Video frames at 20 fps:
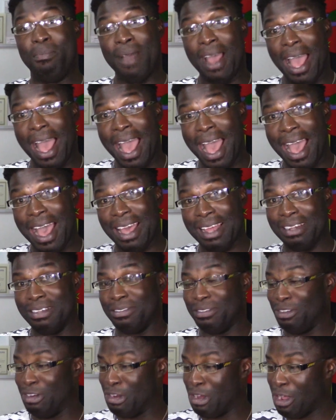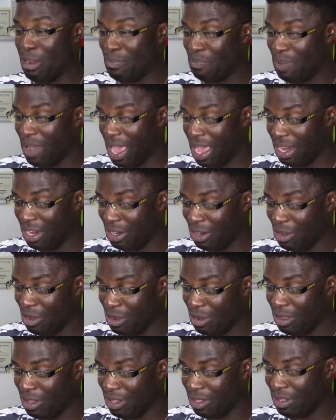bad. Not bad at
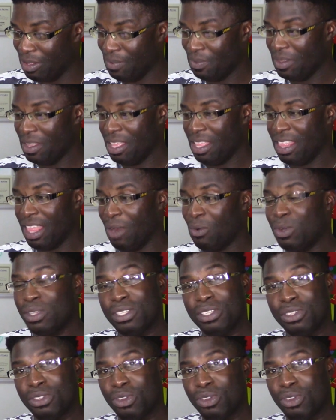all. That wasn't